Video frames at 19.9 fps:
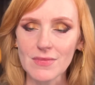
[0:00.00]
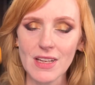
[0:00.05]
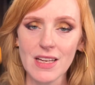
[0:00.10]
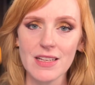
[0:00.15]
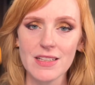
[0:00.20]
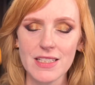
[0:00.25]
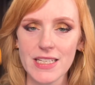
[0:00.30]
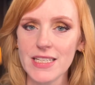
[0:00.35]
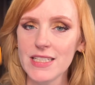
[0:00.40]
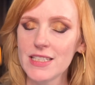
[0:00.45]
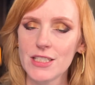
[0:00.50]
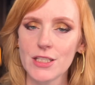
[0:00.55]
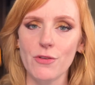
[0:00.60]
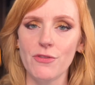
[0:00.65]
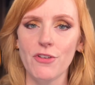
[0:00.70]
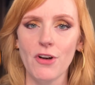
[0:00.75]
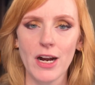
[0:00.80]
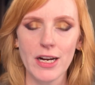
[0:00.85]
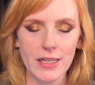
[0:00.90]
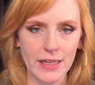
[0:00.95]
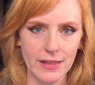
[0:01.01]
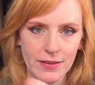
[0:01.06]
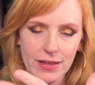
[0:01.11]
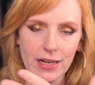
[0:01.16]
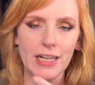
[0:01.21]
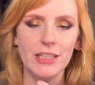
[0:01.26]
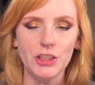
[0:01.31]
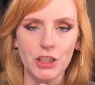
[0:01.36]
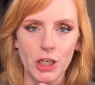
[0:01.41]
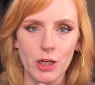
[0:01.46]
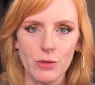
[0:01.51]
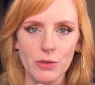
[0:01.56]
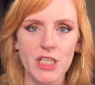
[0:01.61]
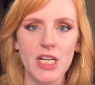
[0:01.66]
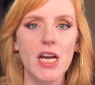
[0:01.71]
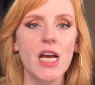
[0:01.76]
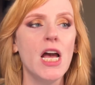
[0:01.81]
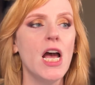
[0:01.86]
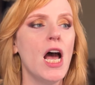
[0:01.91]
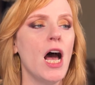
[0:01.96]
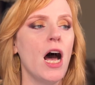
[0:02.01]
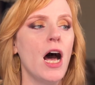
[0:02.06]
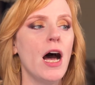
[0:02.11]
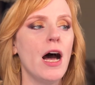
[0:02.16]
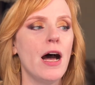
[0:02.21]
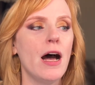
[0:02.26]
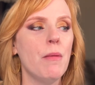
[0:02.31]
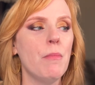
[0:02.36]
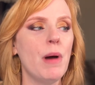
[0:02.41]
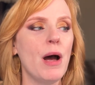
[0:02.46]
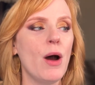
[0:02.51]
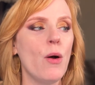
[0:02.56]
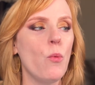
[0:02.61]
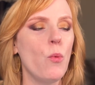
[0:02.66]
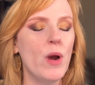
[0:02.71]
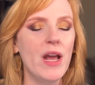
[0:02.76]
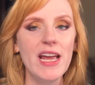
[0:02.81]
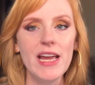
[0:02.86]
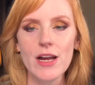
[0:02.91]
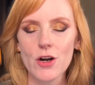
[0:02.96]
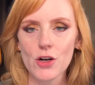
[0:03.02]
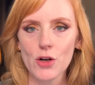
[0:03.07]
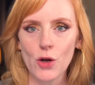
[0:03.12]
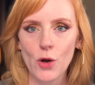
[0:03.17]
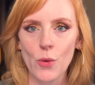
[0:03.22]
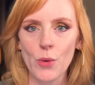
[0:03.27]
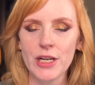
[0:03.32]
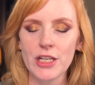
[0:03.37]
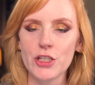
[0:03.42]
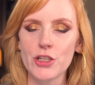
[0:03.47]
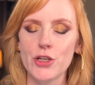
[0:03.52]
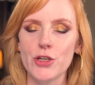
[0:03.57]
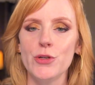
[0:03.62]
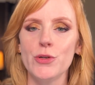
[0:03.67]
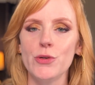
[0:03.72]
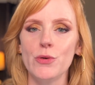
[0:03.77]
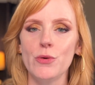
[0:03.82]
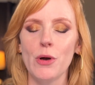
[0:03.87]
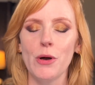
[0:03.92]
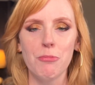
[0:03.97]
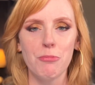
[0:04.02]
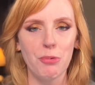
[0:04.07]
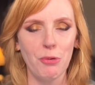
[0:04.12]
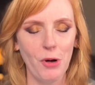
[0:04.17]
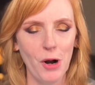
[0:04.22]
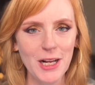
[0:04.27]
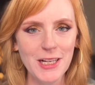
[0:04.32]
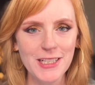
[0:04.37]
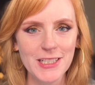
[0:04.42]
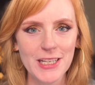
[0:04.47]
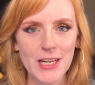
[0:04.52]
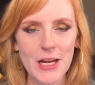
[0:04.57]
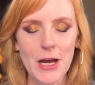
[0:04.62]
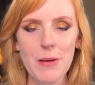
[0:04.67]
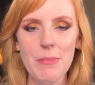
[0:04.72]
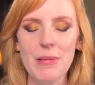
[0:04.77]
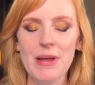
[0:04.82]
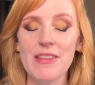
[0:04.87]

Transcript: See, it's so frightening that I choked. We are going to bronze up